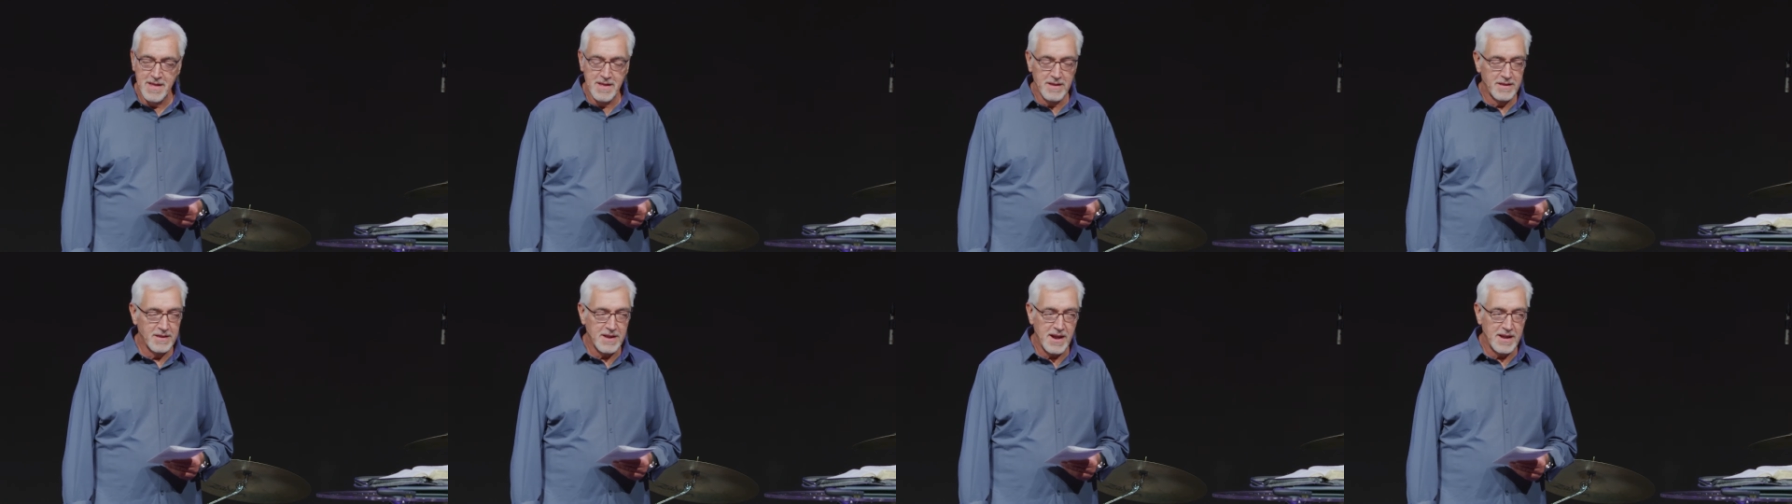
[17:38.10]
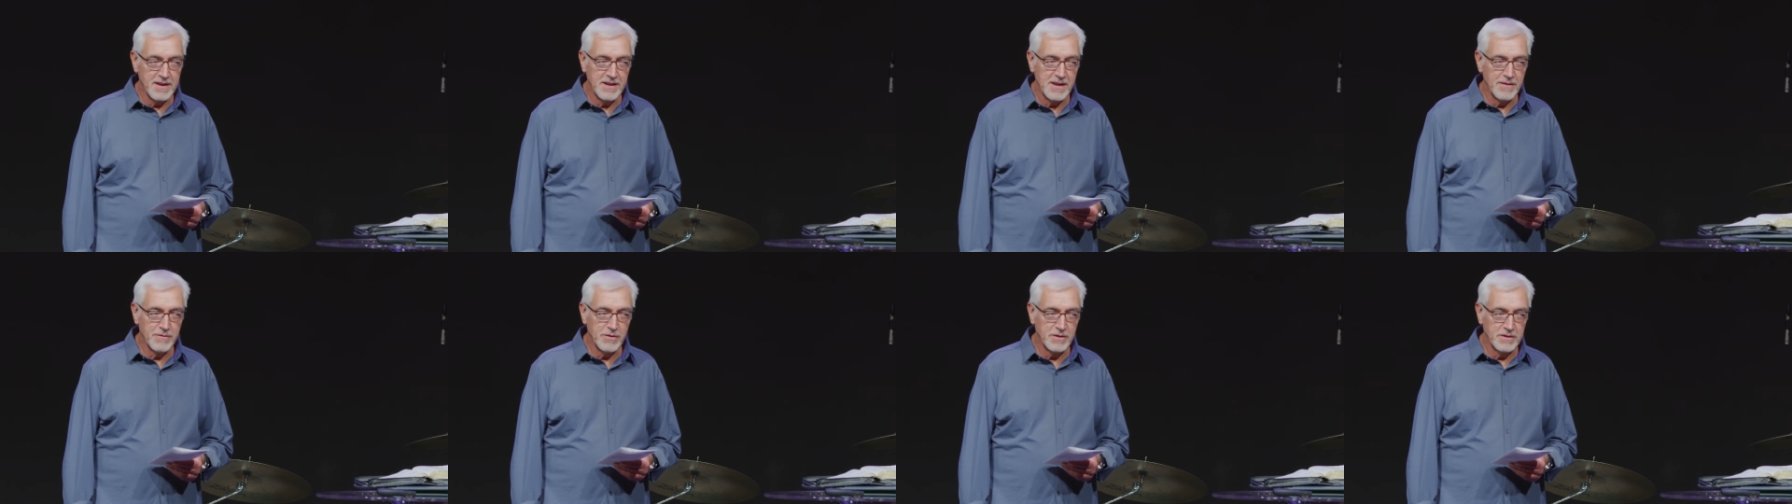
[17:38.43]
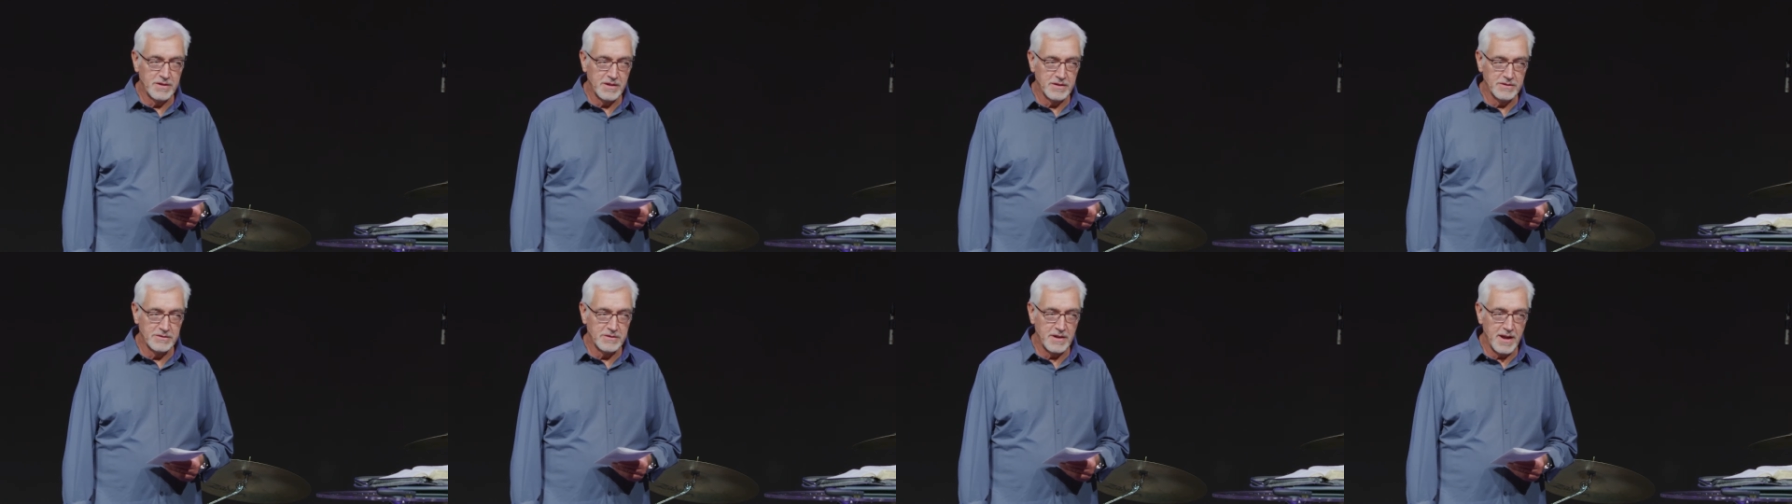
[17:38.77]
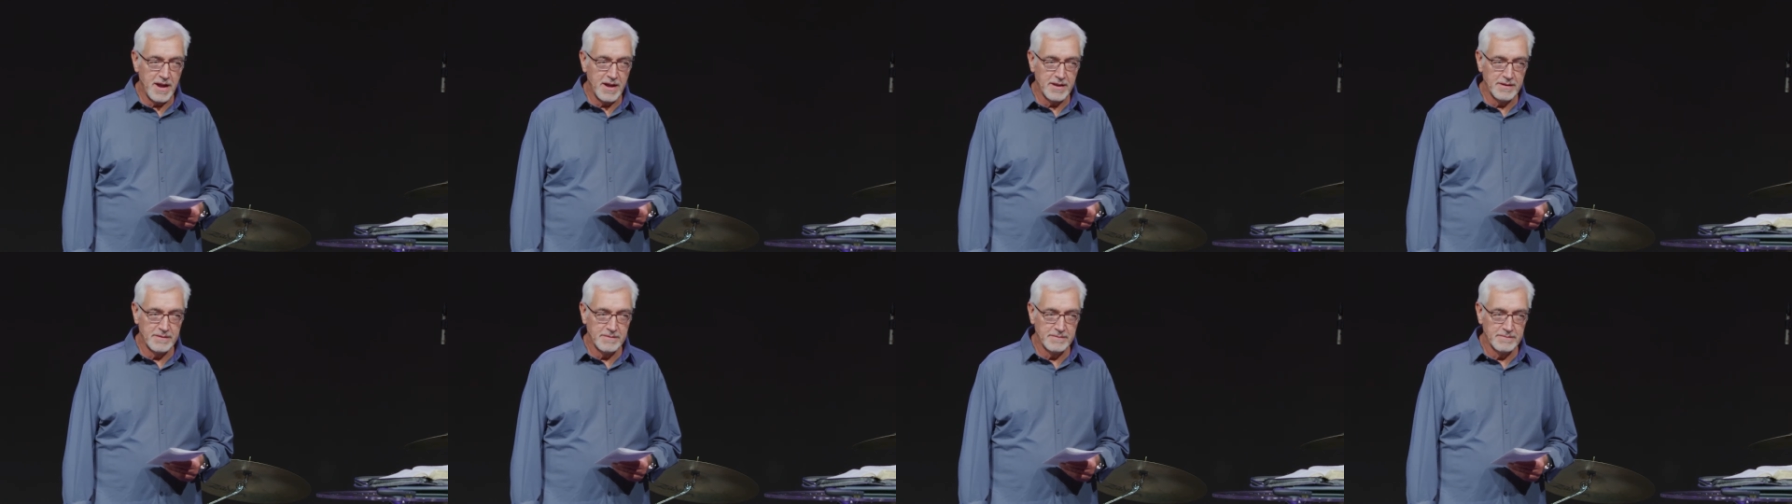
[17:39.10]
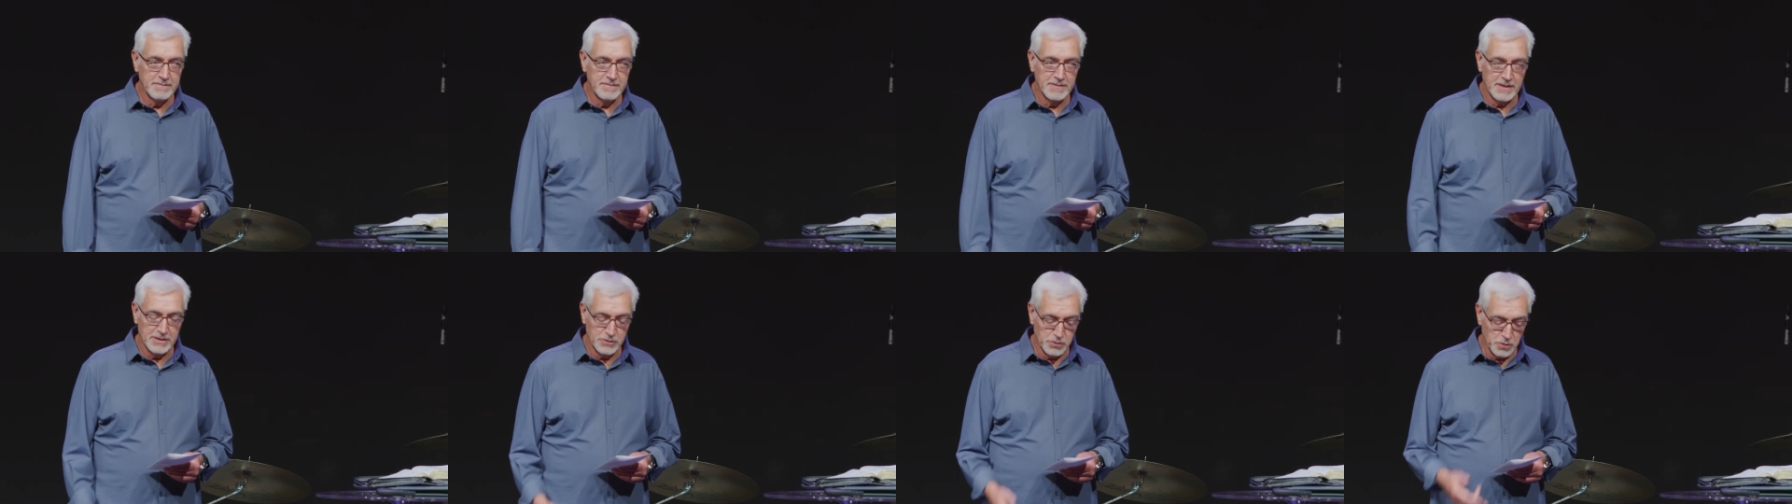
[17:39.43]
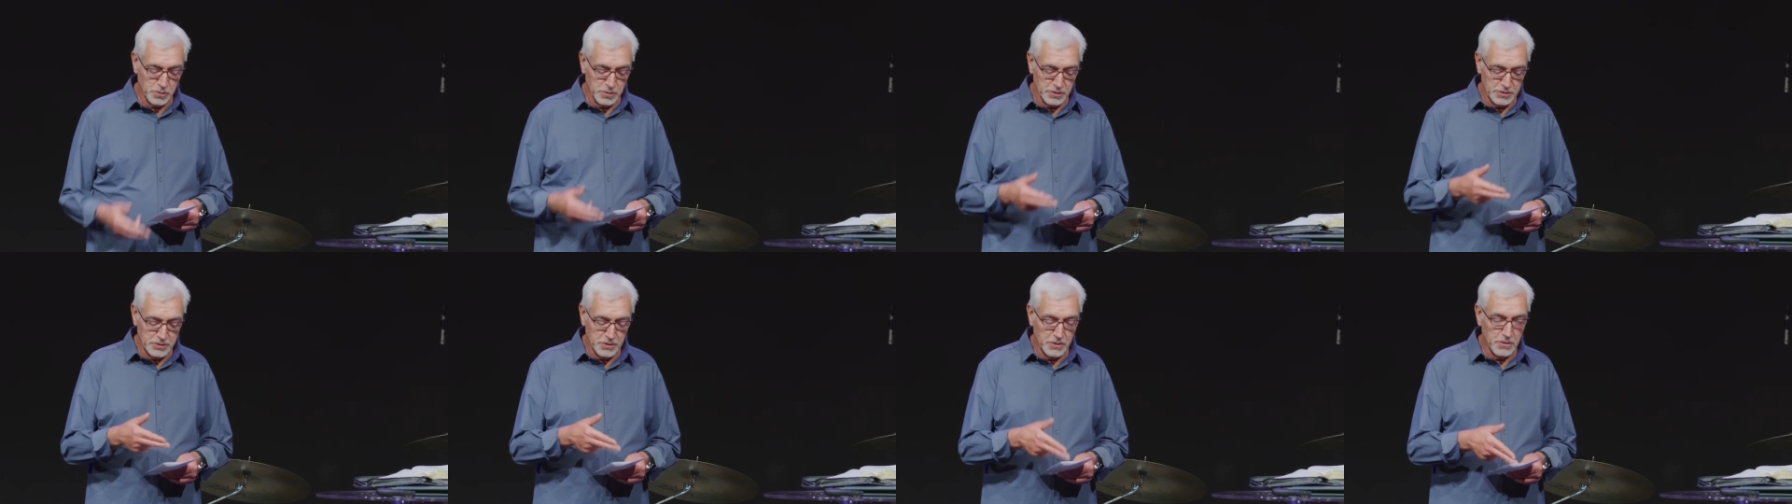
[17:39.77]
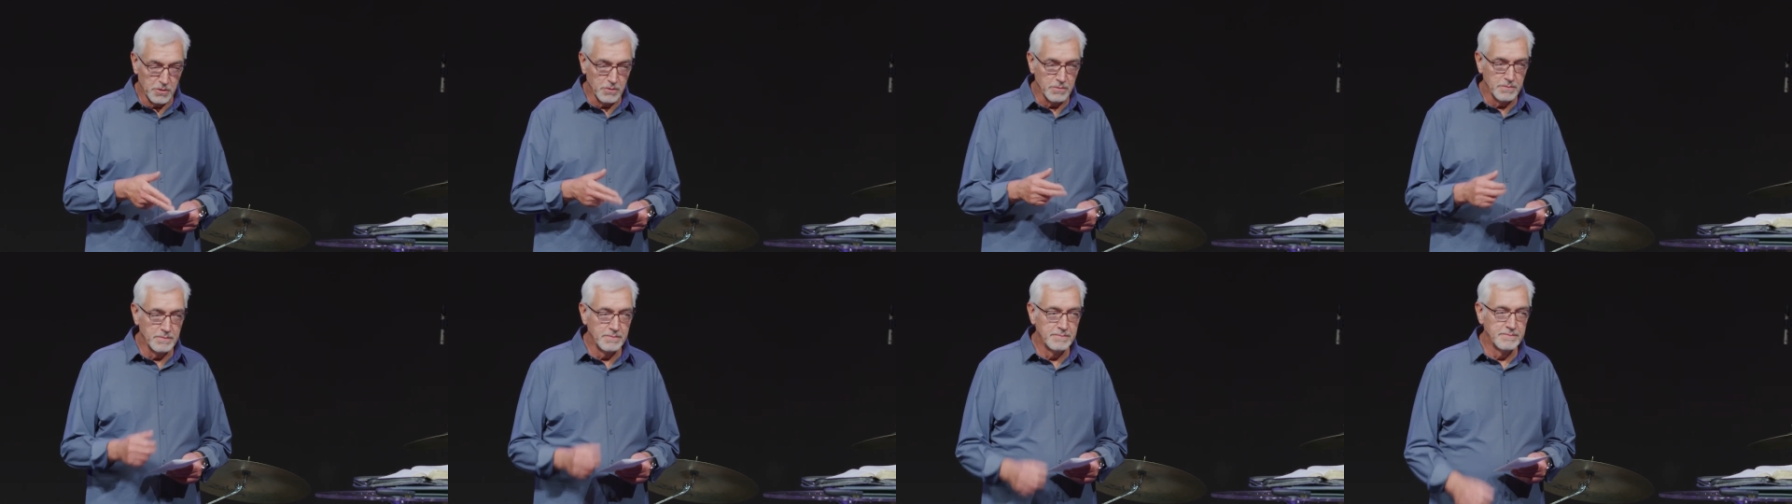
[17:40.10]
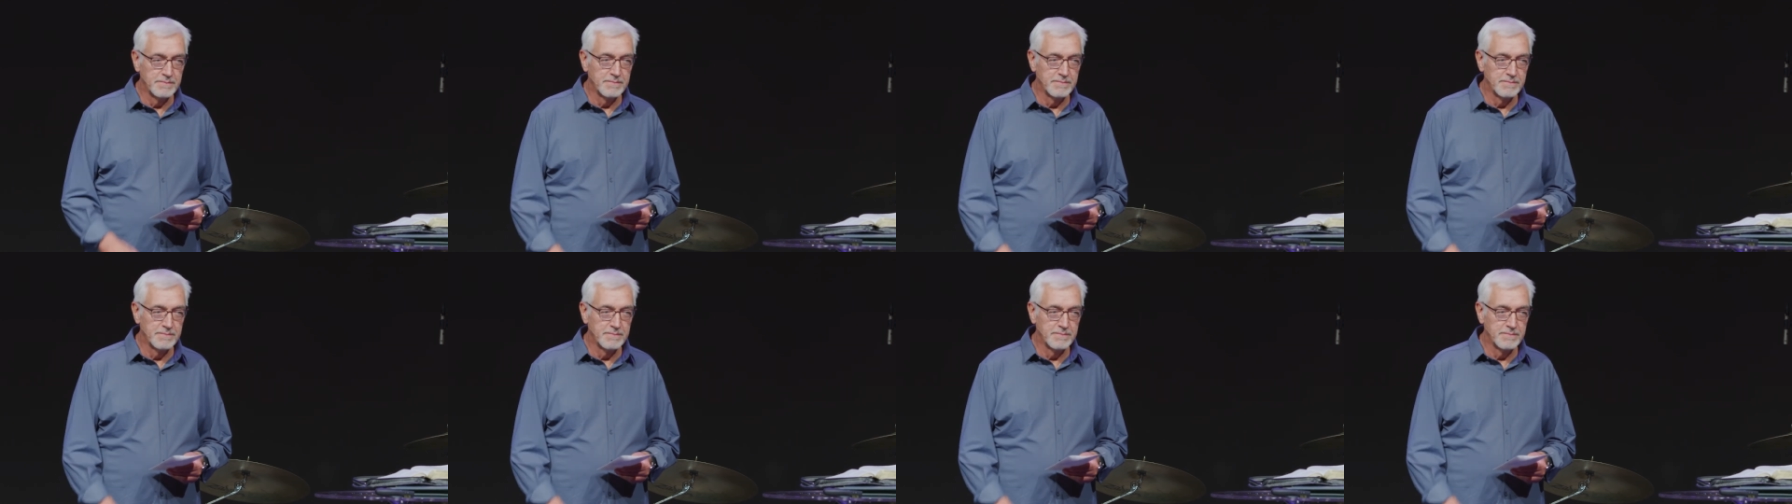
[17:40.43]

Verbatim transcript: God never does that. That's what we're told.